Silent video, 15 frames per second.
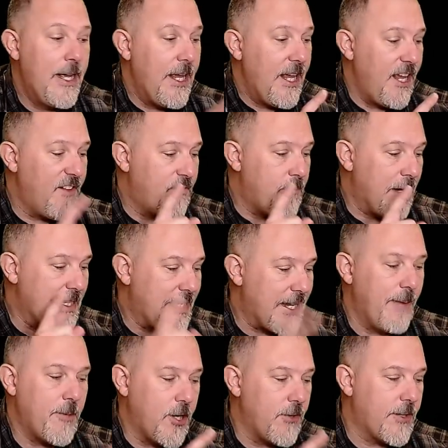If my
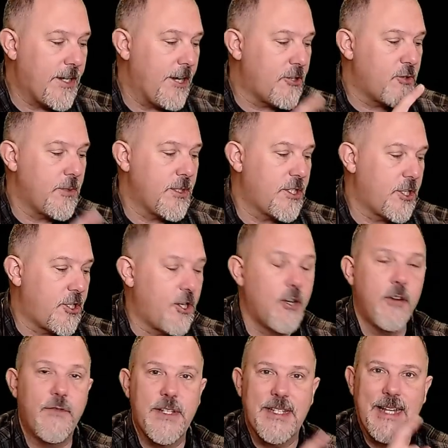time current characteristic curve
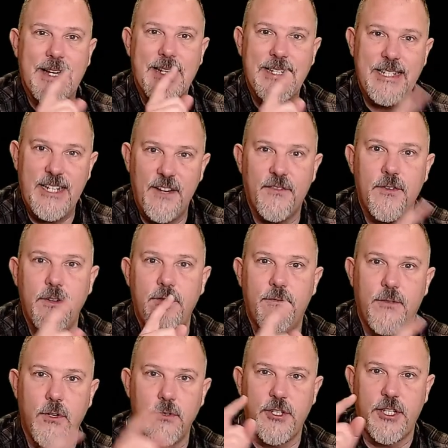is at a different
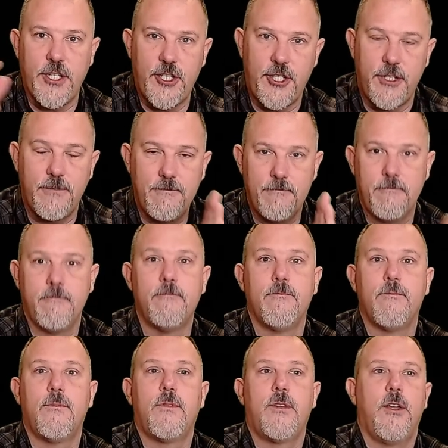voltage,
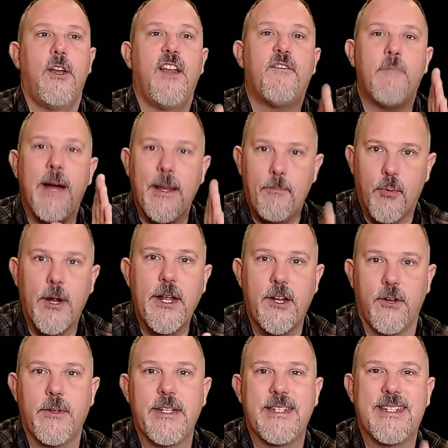if my breaker
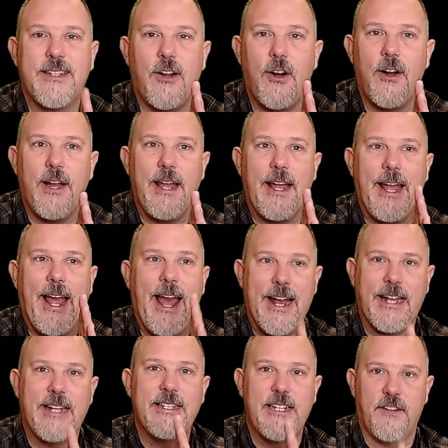is at
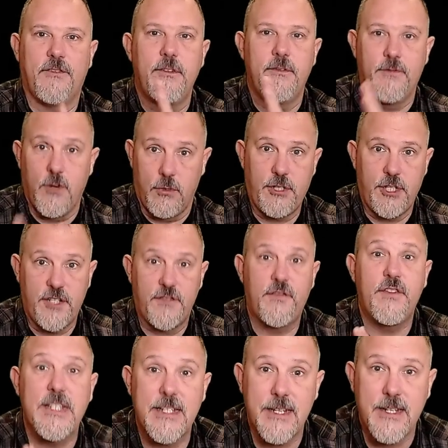a different voltage
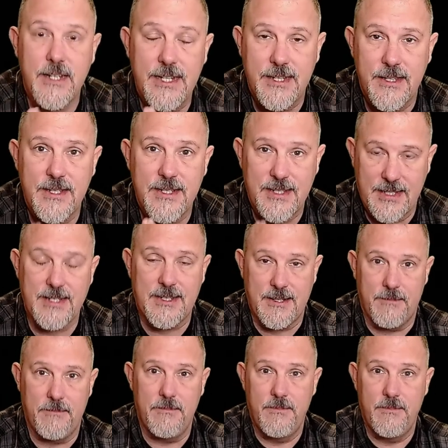physically in the system,